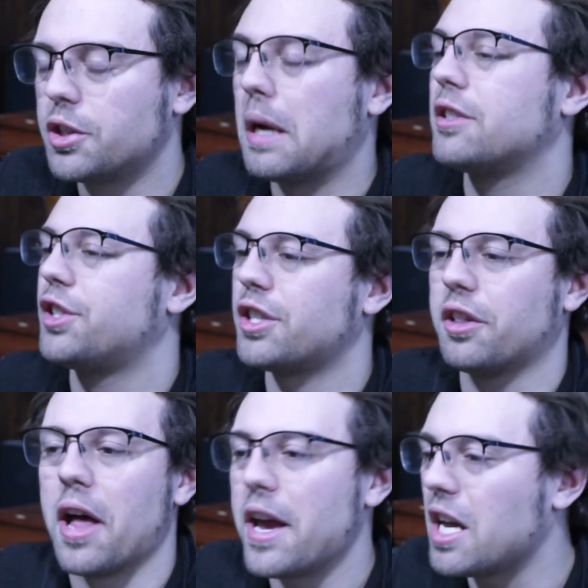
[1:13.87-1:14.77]
So I was just
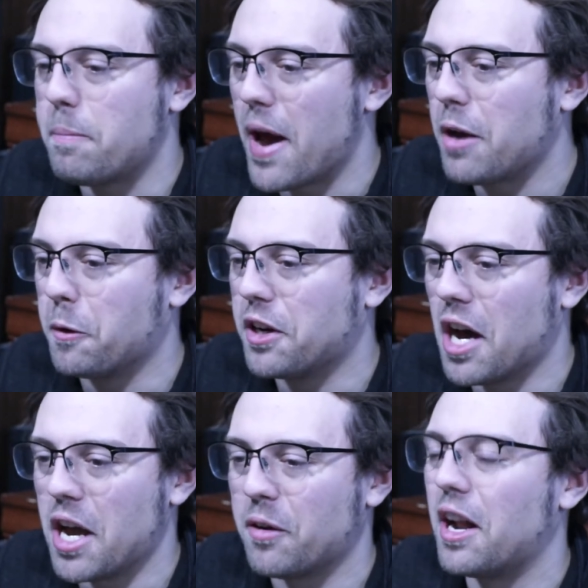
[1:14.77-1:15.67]
laying in bed one
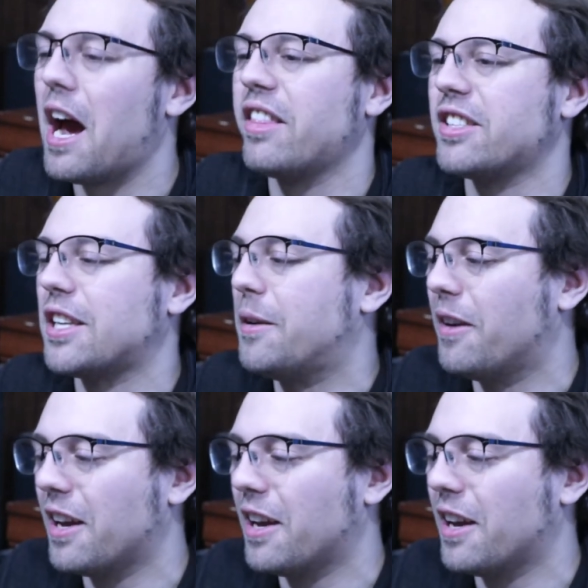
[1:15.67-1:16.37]
night when I had the sudden